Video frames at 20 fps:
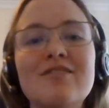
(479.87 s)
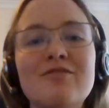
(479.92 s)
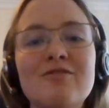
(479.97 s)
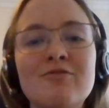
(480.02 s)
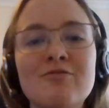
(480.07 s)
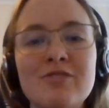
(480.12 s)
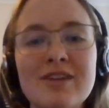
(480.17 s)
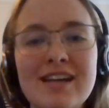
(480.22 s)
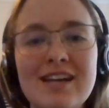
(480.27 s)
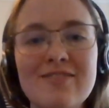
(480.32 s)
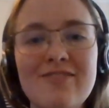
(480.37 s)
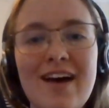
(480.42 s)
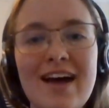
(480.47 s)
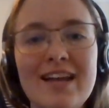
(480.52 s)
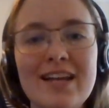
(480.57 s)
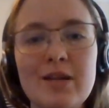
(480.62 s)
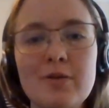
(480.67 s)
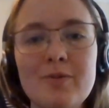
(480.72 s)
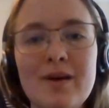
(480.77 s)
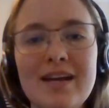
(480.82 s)

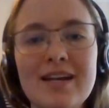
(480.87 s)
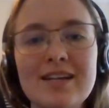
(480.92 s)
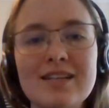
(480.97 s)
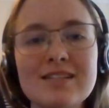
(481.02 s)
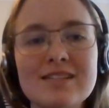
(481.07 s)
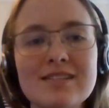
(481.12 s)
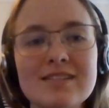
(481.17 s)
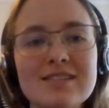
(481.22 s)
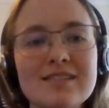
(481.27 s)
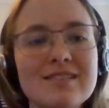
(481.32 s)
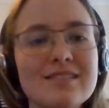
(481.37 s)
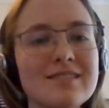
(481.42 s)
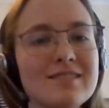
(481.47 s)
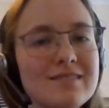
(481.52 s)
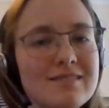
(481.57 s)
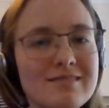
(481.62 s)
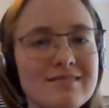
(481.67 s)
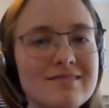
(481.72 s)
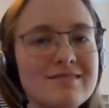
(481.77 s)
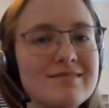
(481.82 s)
reevaluate
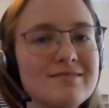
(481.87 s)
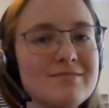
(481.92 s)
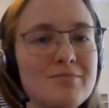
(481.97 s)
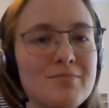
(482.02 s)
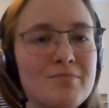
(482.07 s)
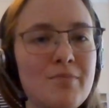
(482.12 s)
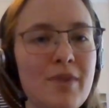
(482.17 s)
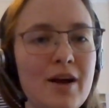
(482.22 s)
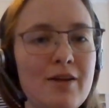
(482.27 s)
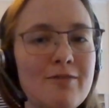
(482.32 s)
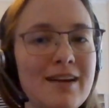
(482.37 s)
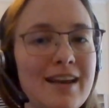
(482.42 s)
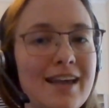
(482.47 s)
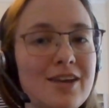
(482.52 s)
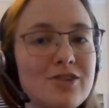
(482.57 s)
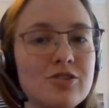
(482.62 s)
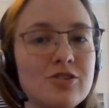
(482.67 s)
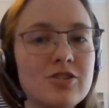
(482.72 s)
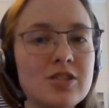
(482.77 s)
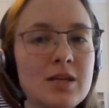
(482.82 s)
my
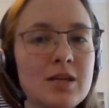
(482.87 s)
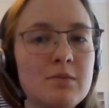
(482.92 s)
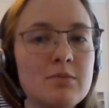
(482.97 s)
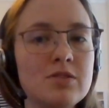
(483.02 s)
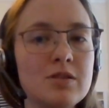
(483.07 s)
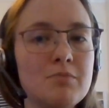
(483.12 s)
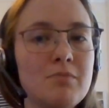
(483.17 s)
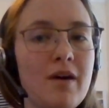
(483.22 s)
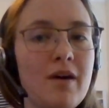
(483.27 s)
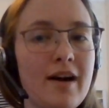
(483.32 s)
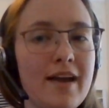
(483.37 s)
relationship to my